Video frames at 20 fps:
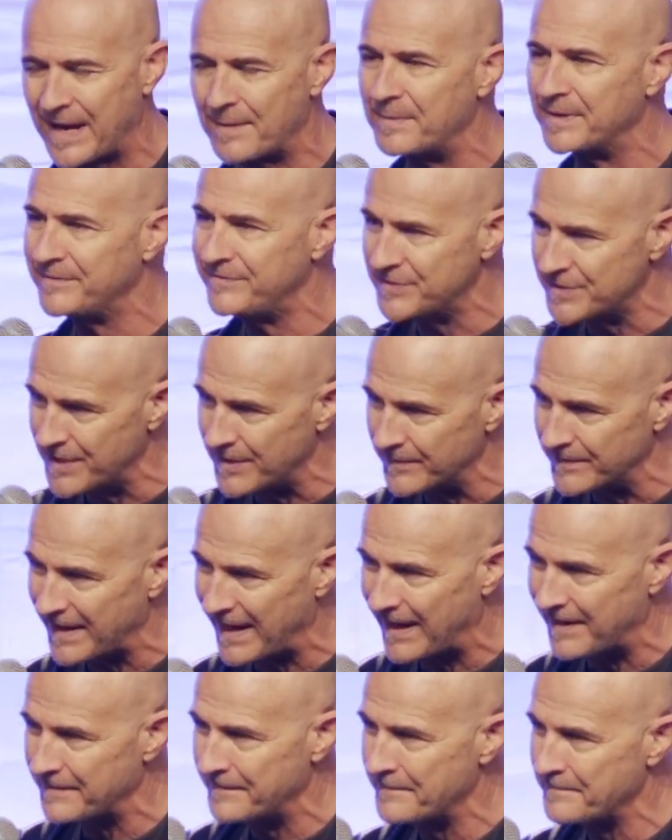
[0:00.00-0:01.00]
How many of you know
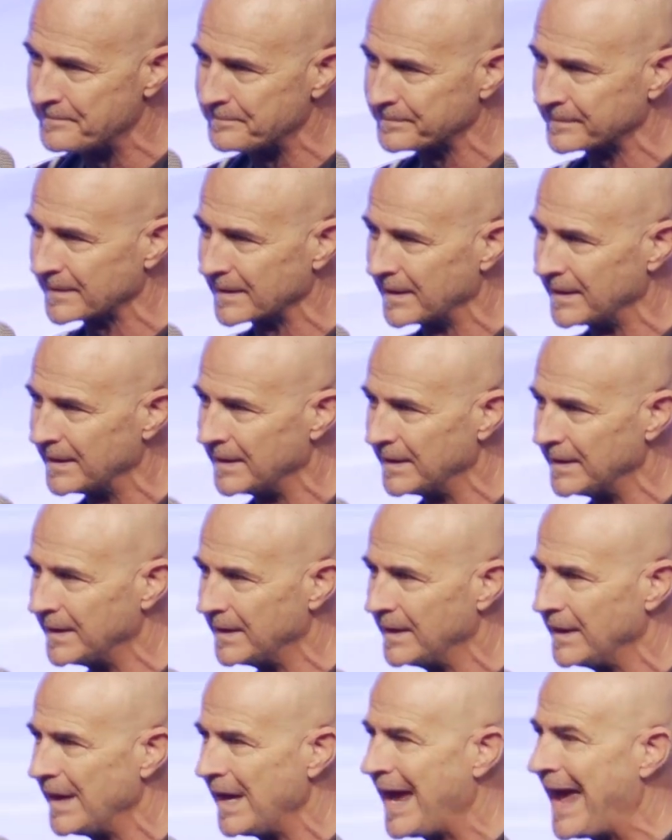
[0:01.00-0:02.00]
that?
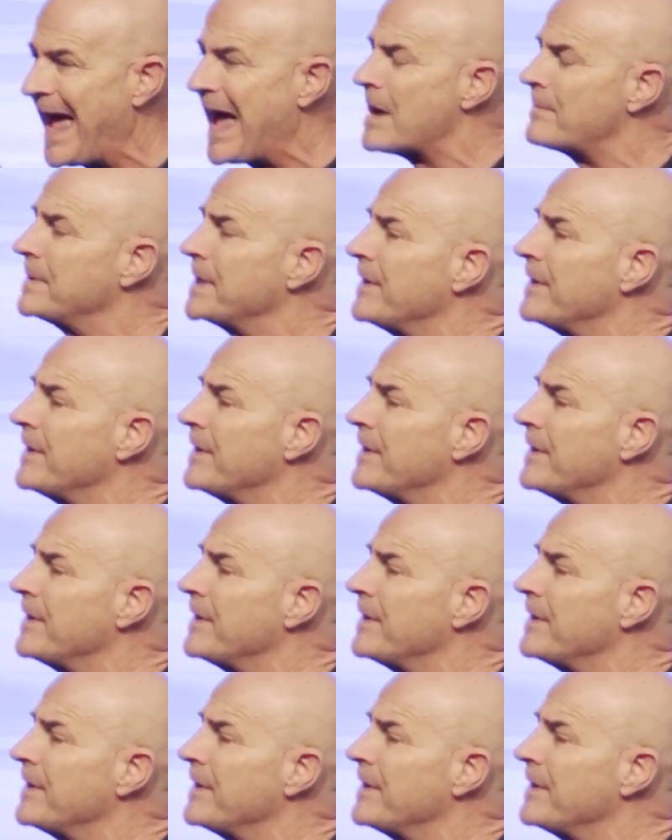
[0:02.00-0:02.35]
How